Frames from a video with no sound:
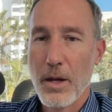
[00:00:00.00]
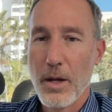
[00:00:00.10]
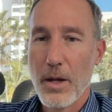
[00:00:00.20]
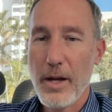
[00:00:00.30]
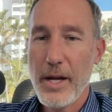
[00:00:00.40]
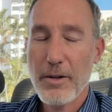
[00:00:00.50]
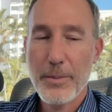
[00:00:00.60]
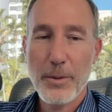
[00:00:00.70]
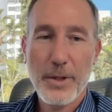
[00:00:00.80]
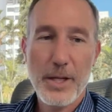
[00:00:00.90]
Ah,
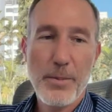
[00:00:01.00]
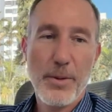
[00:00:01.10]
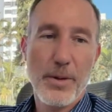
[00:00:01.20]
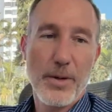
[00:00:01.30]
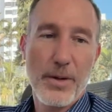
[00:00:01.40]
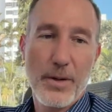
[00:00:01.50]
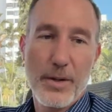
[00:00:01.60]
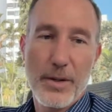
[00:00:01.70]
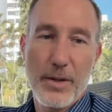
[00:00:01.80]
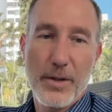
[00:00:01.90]
Crypto Keeper.
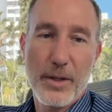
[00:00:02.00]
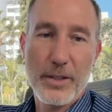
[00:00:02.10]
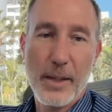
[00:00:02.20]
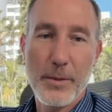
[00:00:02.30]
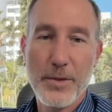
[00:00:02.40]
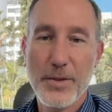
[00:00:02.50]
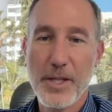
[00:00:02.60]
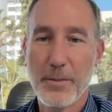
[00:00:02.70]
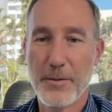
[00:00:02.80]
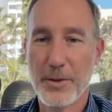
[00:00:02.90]
Long time no
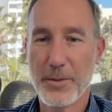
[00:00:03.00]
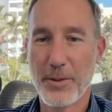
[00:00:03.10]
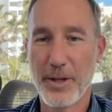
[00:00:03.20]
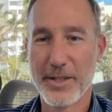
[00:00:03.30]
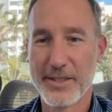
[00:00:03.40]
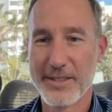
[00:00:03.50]
see. Up there as well.